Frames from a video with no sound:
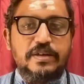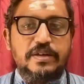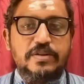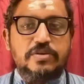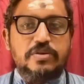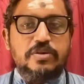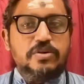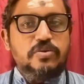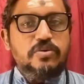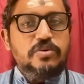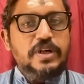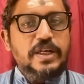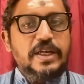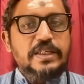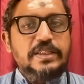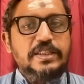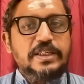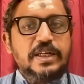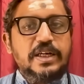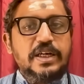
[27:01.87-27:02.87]
So you take
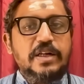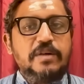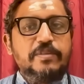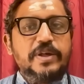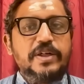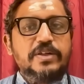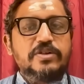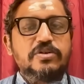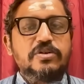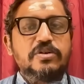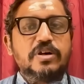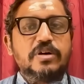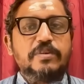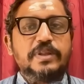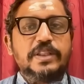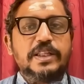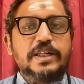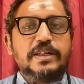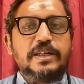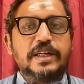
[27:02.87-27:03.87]
a sankalpa, it should not
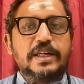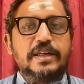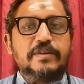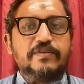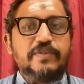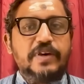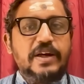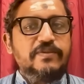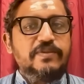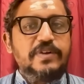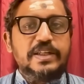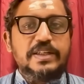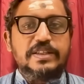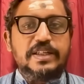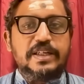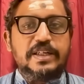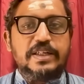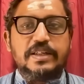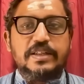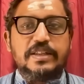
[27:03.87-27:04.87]
be that 5 days
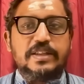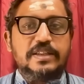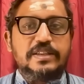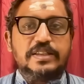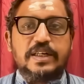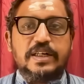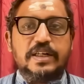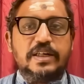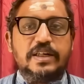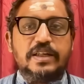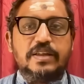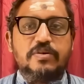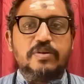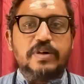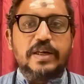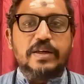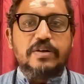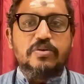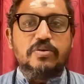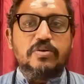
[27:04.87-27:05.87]
later that suddenly you
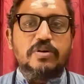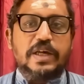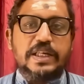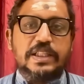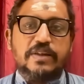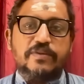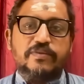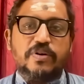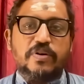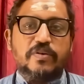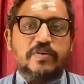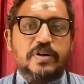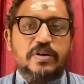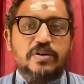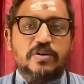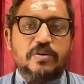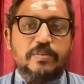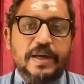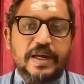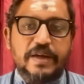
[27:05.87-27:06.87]
can go neither forward
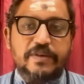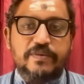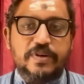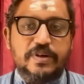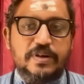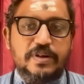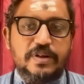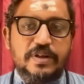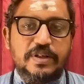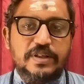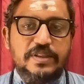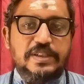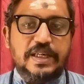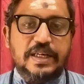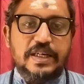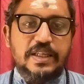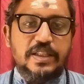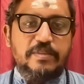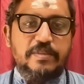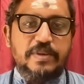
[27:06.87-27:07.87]
nor backward,
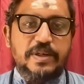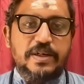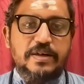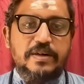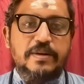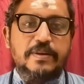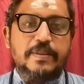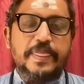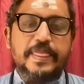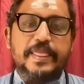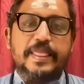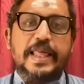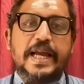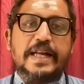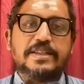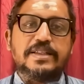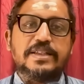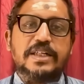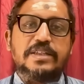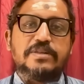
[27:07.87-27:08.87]
stuck in the middle.
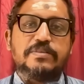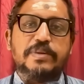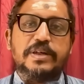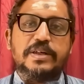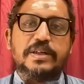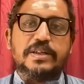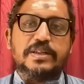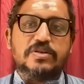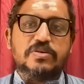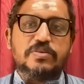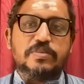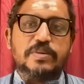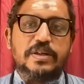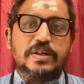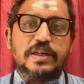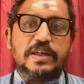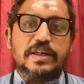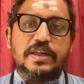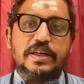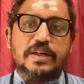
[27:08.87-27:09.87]
That judgment has to
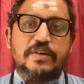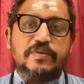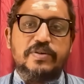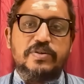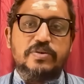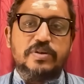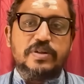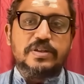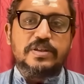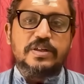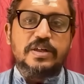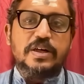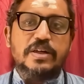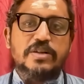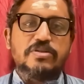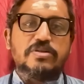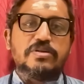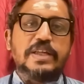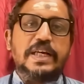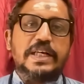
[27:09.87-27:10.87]
be an individual's.
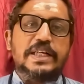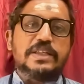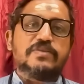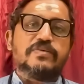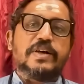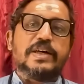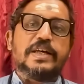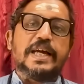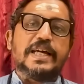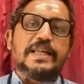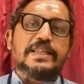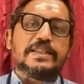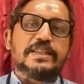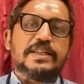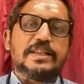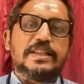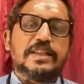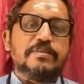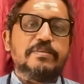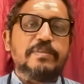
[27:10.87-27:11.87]
So that is why I
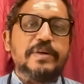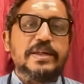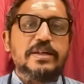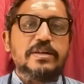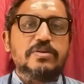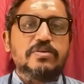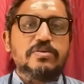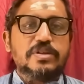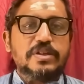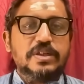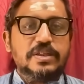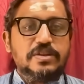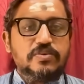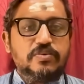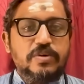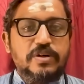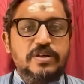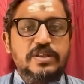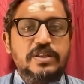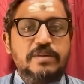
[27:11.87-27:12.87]
say that better to just
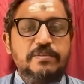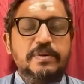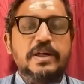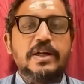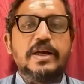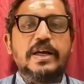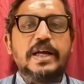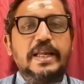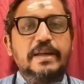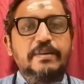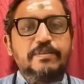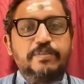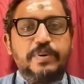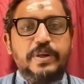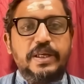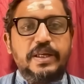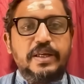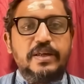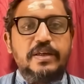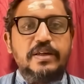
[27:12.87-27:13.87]
worship and
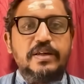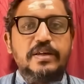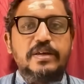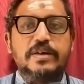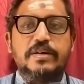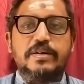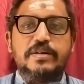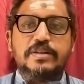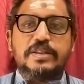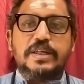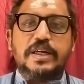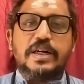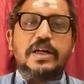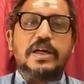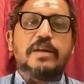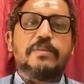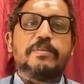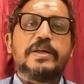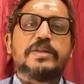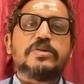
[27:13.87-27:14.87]
pray.
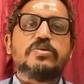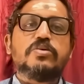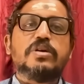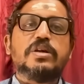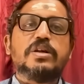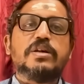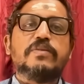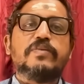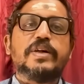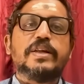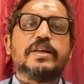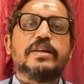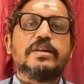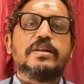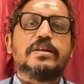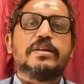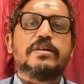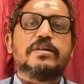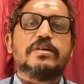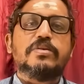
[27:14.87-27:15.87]
Sankalpa is only when
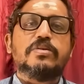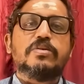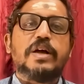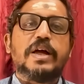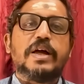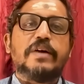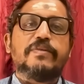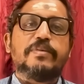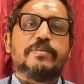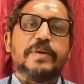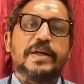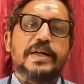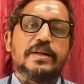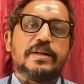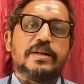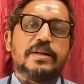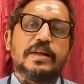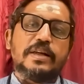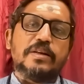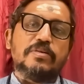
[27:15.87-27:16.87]
you have a
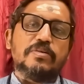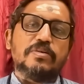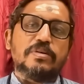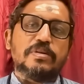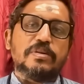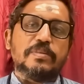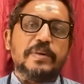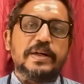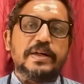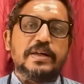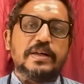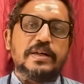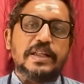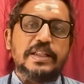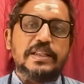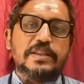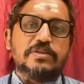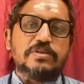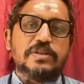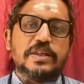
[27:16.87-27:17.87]
mentor and the mentor
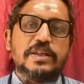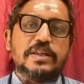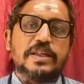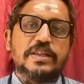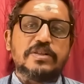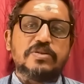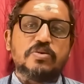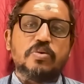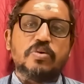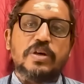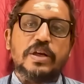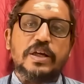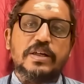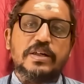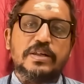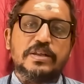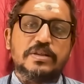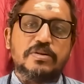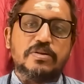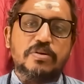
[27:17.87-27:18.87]
tells you that yes, okay, it
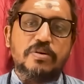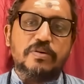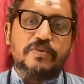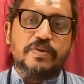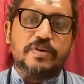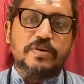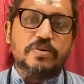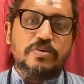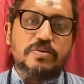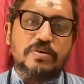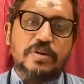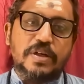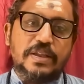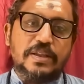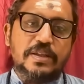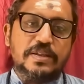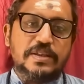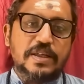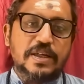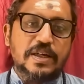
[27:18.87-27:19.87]
is good for you to
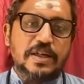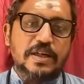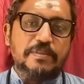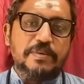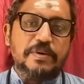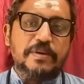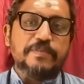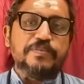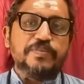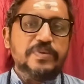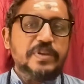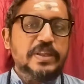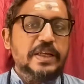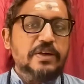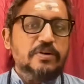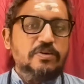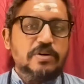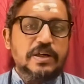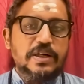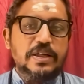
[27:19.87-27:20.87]
take this sankalpa,
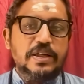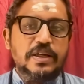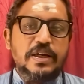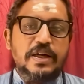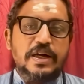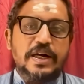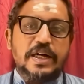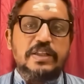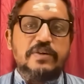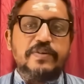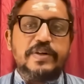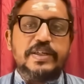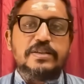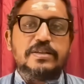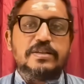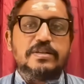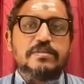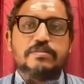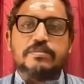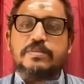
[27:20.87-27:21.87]
then only.
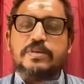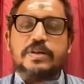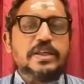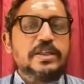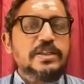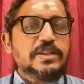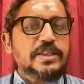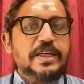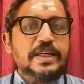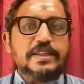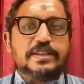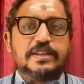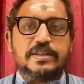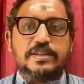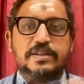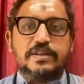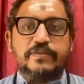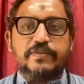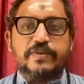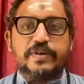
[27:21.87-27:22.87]
Otherwise, each case
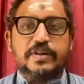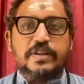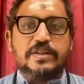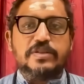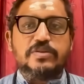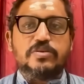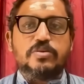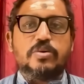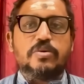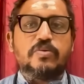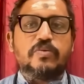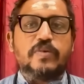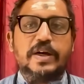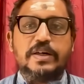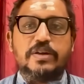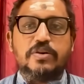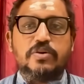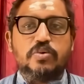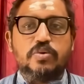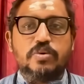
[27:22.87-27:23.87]
is different. There's no
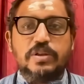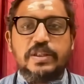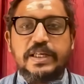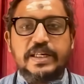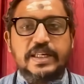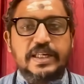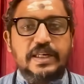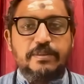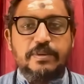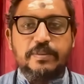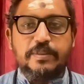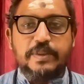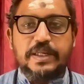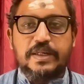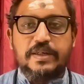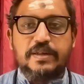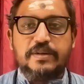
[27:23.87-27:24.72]
one rule that can be made.